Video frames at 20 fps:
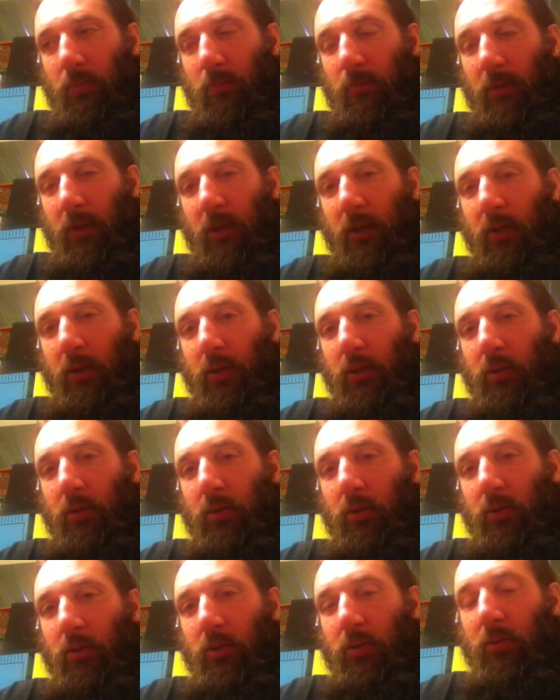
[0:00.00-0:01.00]
by
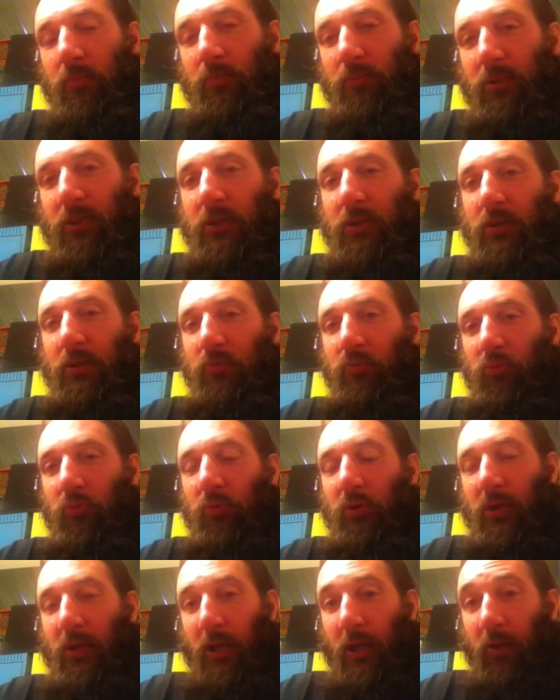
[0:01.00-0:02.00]
completely
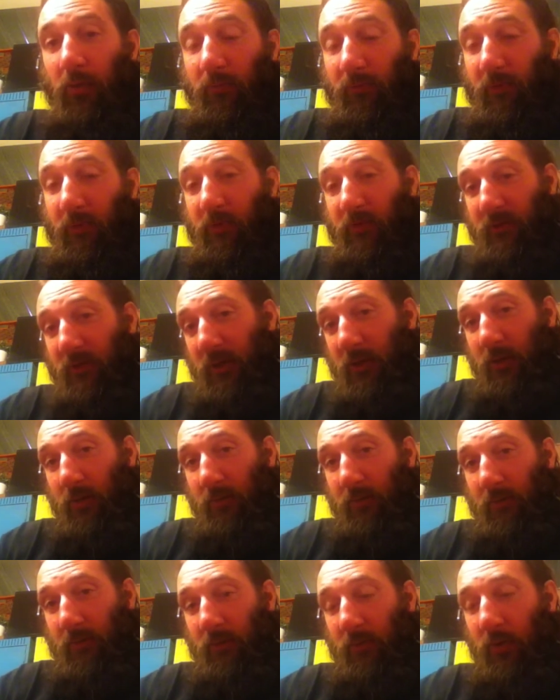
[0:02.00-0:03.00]
ruling out, for the sake
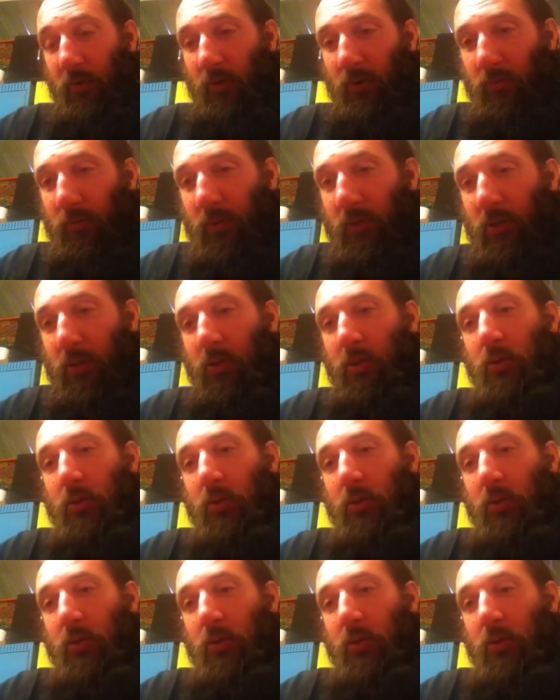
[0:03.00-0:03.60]
of this argument,